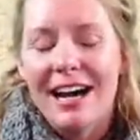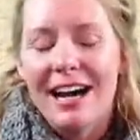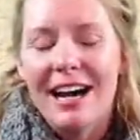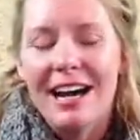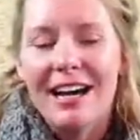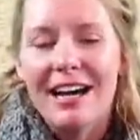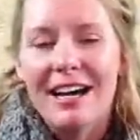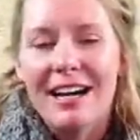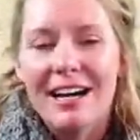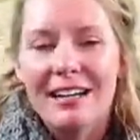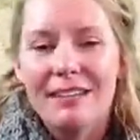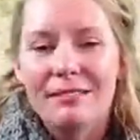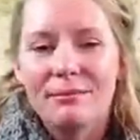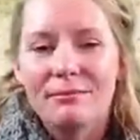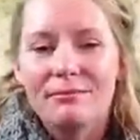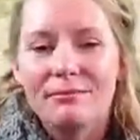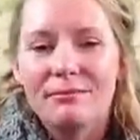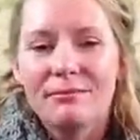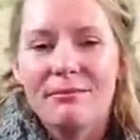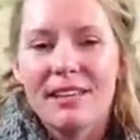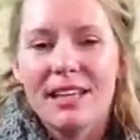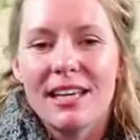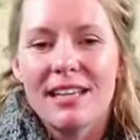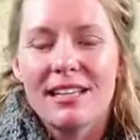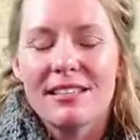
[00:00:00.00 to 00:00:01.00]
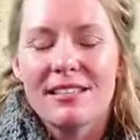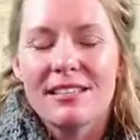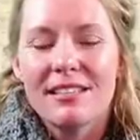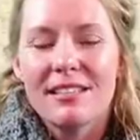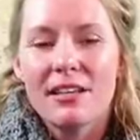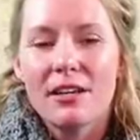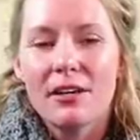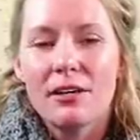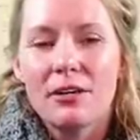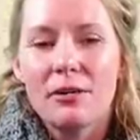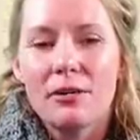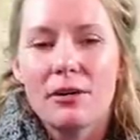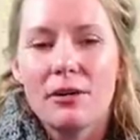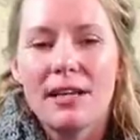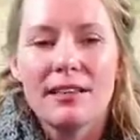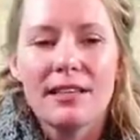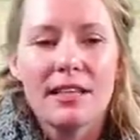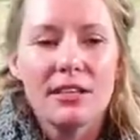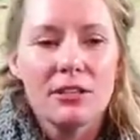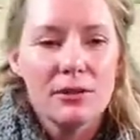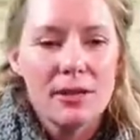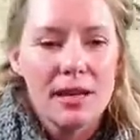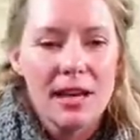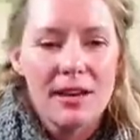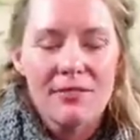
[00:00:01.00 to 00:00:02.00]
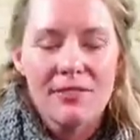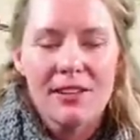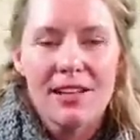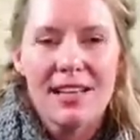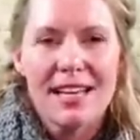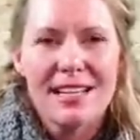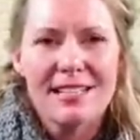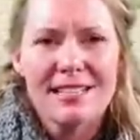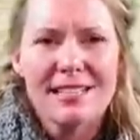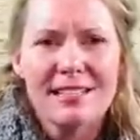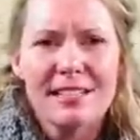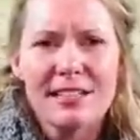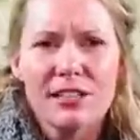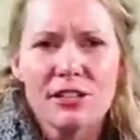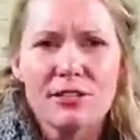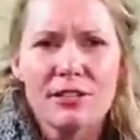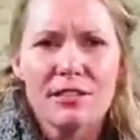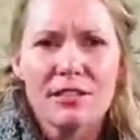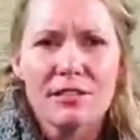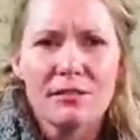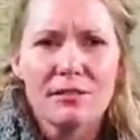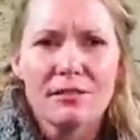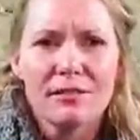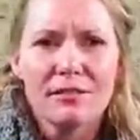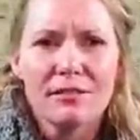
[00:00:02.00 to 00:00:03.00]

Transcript: Um, and so, and then you have class six